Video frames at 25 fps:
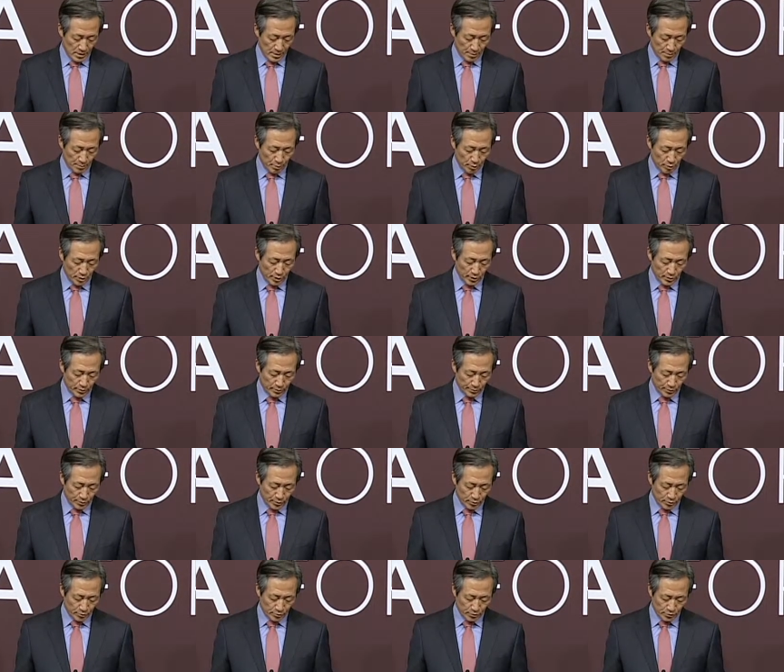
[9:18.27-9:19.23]

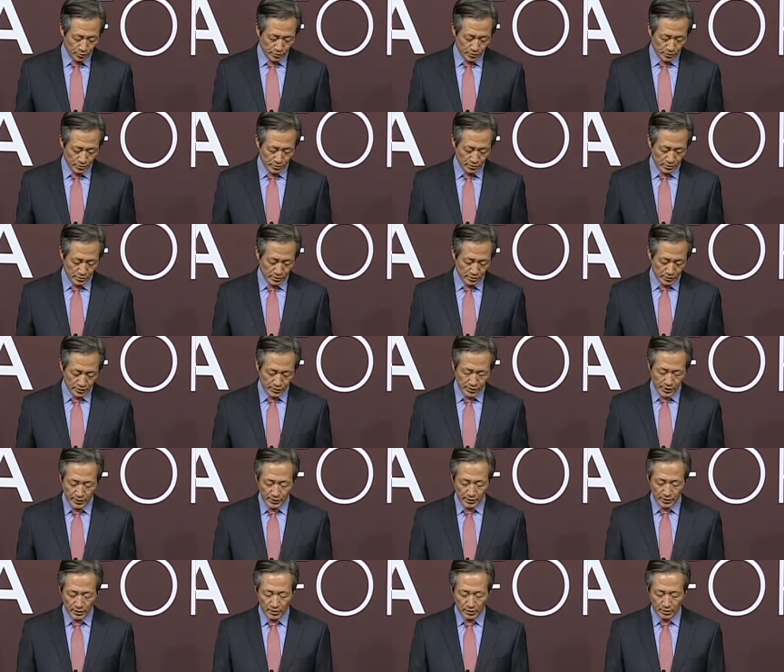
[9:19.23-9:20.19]
Politburo's
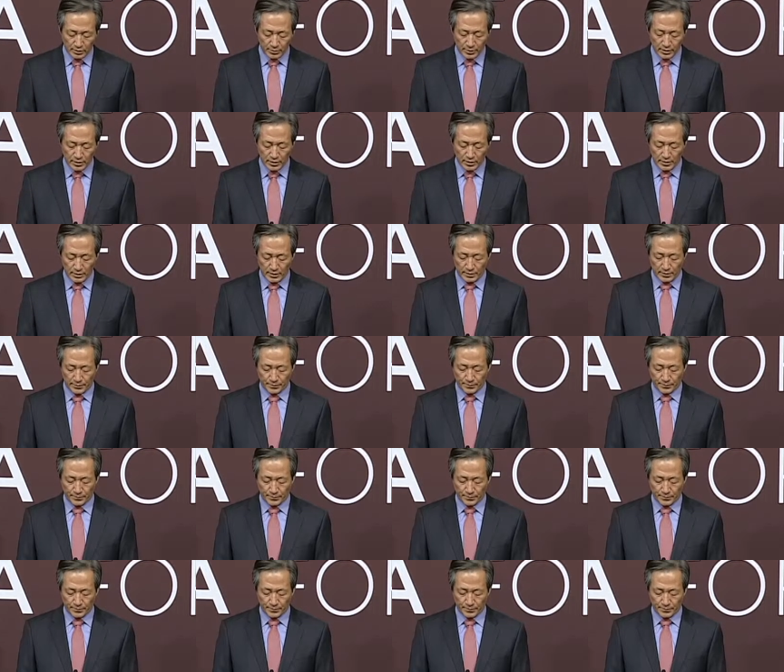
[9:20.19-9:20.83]
standing committee.